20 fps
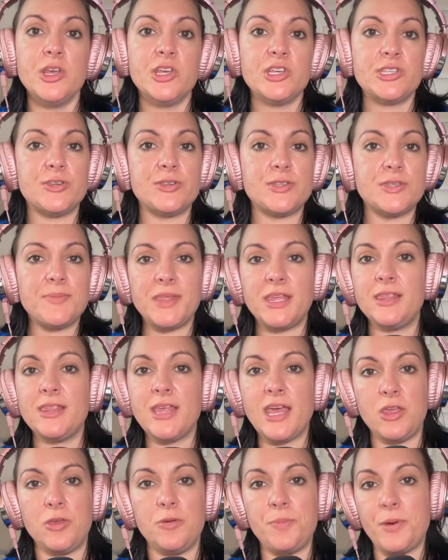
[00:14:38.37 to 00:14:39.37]
So something
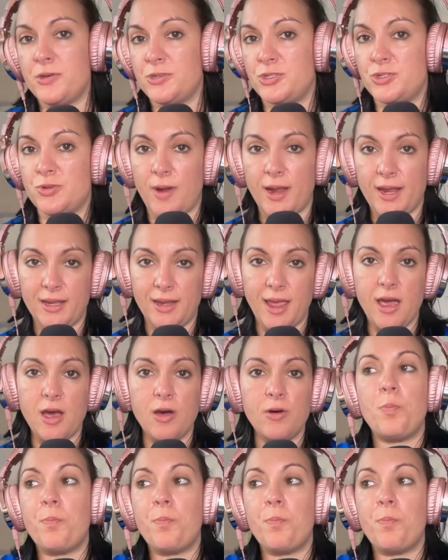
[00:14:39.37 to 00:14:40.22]
that you post right now